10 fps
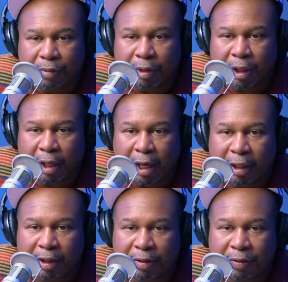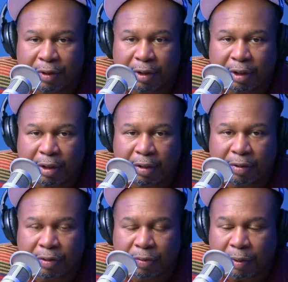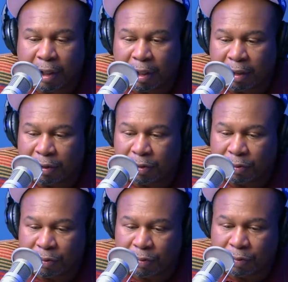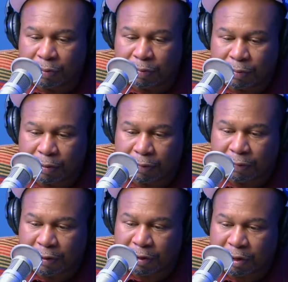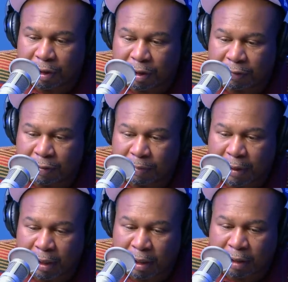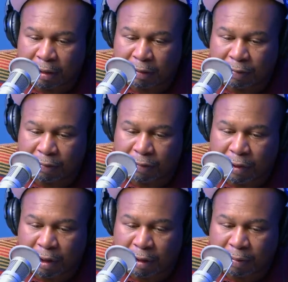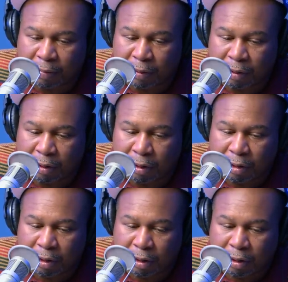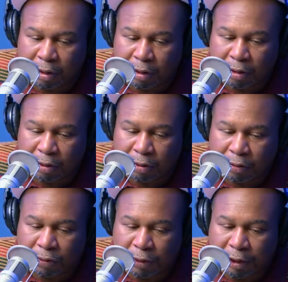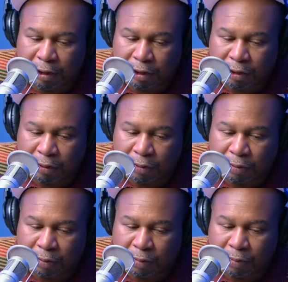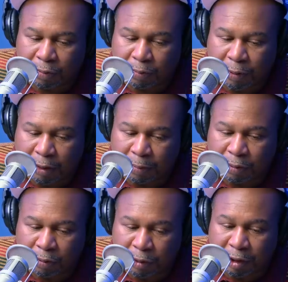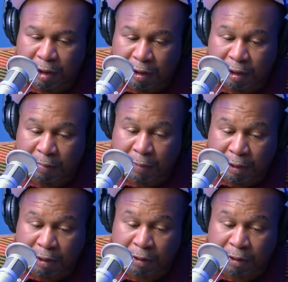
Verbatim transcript: Yeah, I do think that there is a way to fish in a different pond from the traditional people who we get the opinions